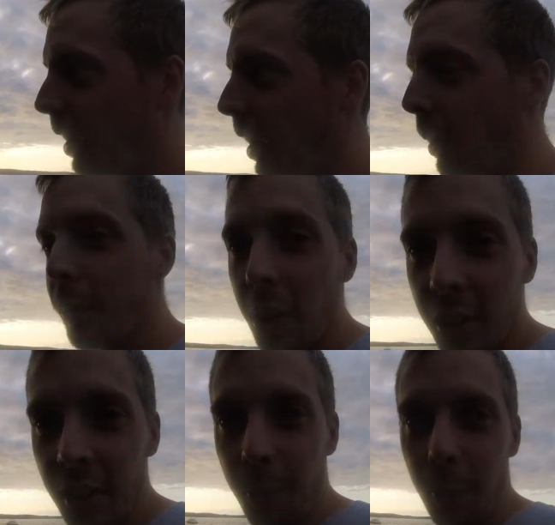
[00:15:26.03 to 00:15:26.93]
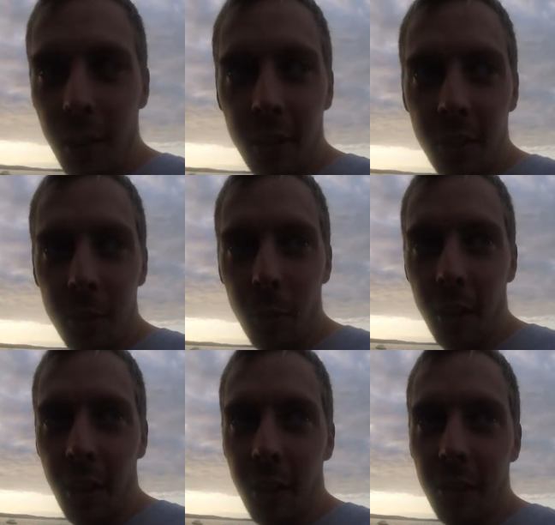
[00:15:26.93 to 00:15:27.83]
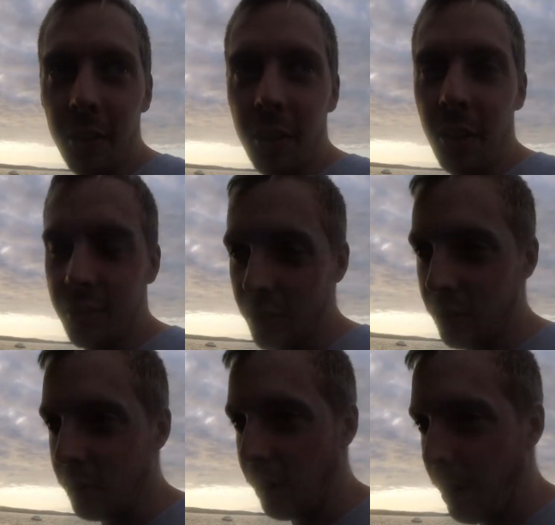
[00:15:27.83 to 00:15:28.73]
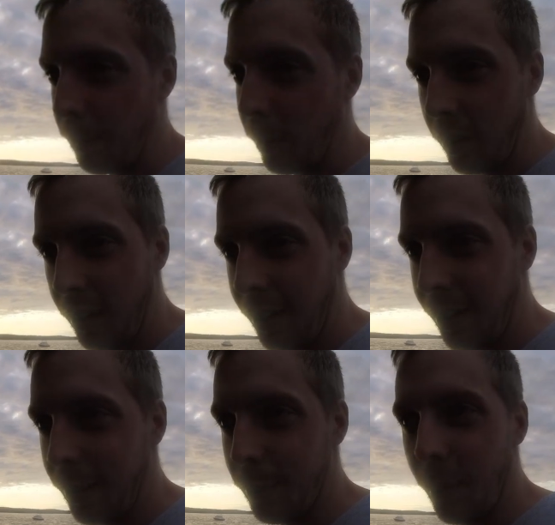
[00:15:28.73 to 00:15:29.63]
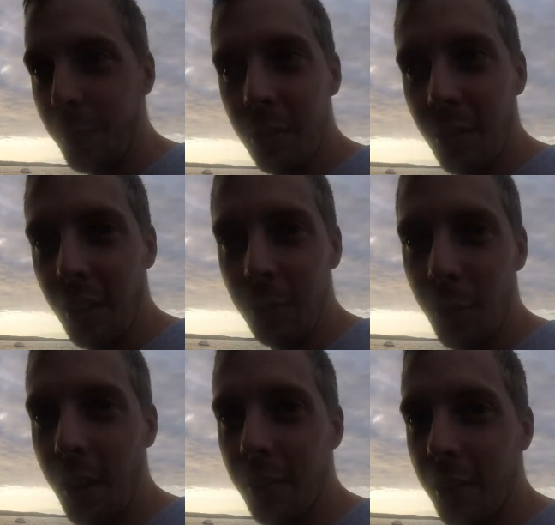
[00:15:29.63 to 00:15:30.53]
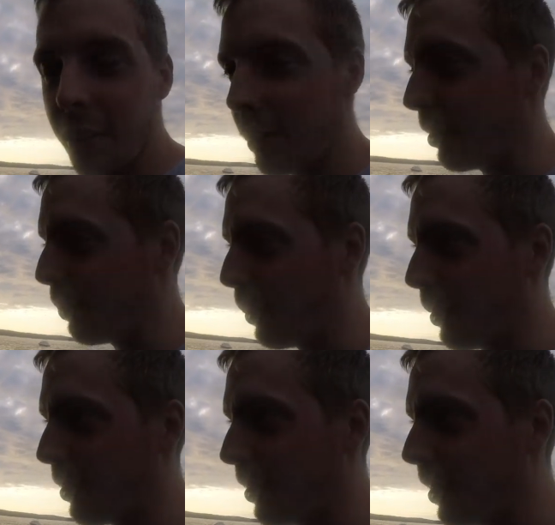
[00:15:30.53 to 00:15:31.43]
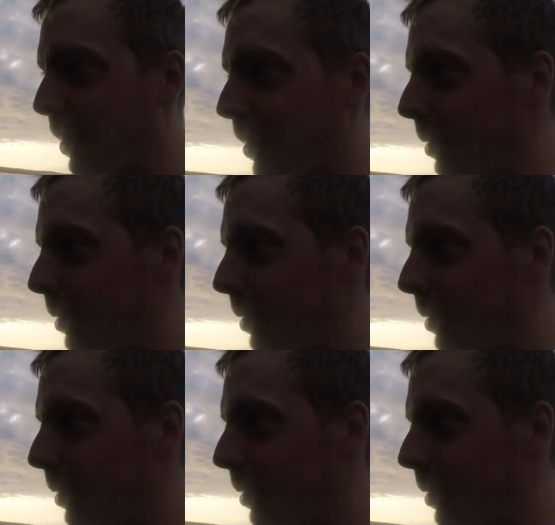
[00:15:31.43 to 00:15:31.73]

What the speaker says: I'm gonna separate this one out so it's a straw per carb. I'm sure that's what every single person who